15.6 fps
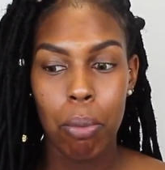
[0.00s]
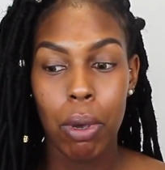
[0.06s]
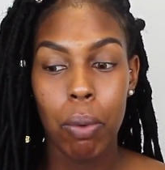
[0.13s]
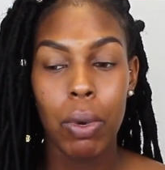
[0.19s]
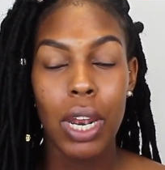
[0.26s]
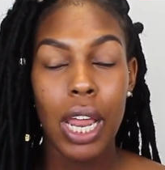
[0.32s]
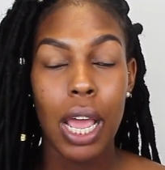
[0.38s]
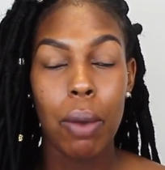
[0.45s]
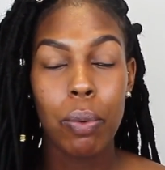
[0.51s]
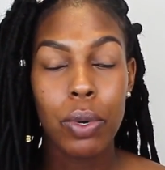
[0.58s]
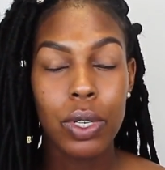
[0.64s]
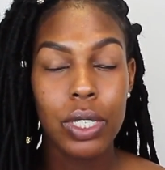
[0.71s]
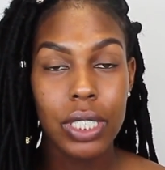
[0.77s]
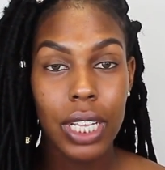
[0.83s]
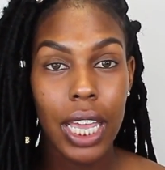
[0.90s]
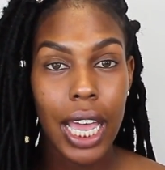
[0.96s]
But what I will
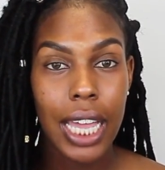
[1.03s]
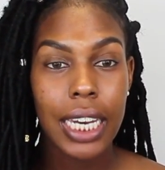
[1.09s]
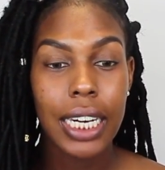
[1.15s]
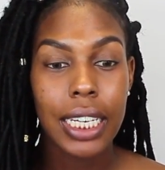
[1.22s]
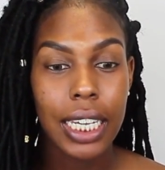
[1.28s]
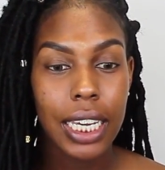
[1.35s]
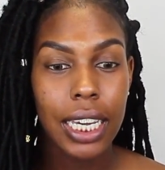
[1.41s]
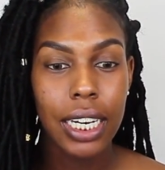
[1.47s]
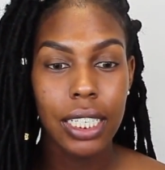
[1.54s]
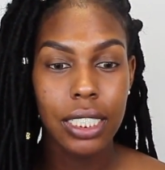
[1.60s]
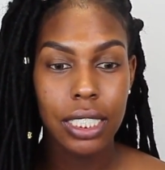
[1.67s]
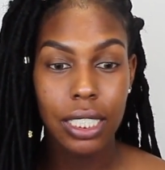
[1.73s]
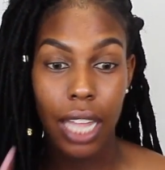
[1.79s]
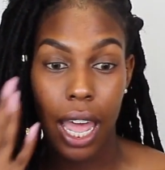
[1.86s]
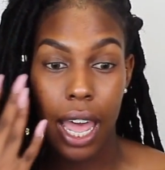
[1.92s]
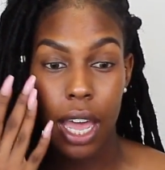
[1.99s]
say, I did get a
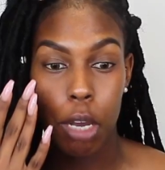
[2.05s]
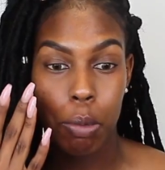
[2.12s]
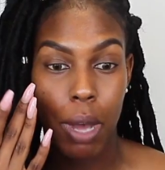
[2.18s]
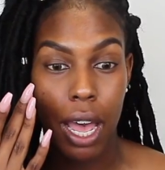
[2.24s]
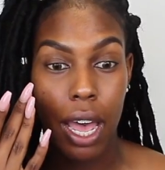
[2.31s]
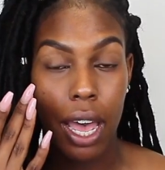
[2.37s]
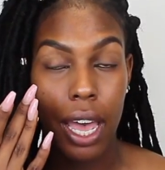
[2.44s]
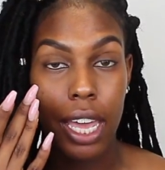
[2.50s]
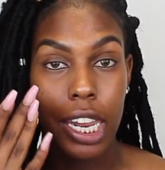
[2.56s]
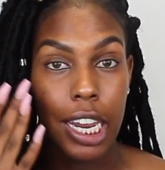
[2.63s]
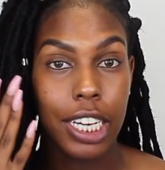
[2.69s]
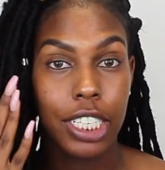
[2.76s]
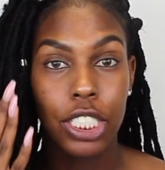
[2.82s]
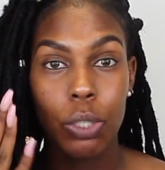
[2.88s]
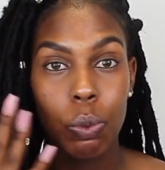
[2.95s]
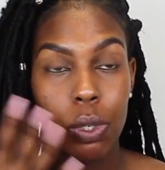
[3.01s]
stye on my eye and I
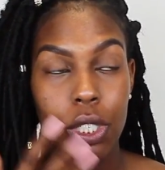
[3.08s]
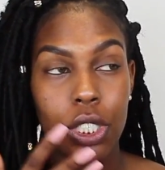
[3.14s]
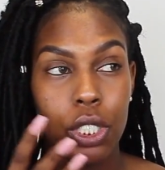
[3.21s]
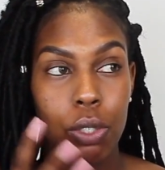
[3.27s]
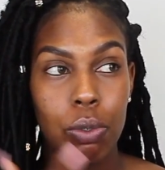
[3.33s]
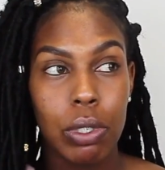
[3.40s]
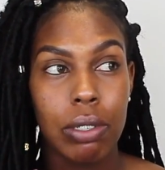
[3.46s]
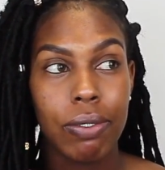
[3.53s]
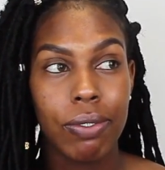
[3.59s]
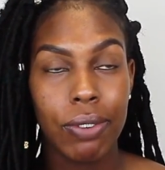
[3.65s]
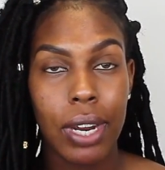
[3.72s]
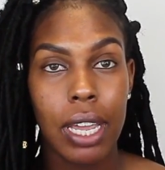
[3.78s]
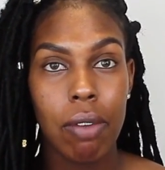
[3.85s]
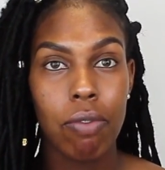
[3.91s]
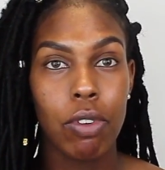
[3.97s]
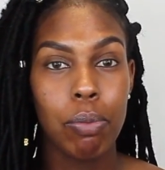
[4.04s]
just wanted to
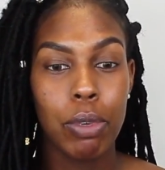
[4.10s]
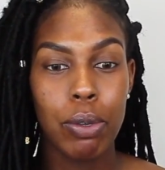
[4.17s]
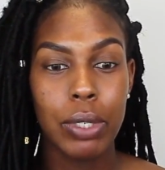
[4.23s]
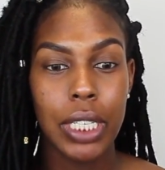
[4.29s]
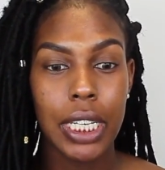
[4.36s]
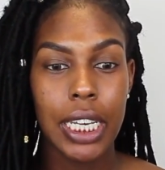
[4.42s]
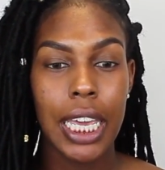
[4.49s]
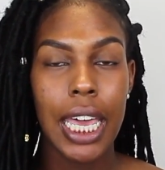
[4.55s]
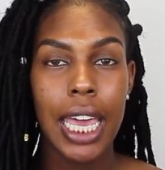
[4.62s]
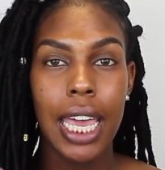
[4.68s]
refrain from using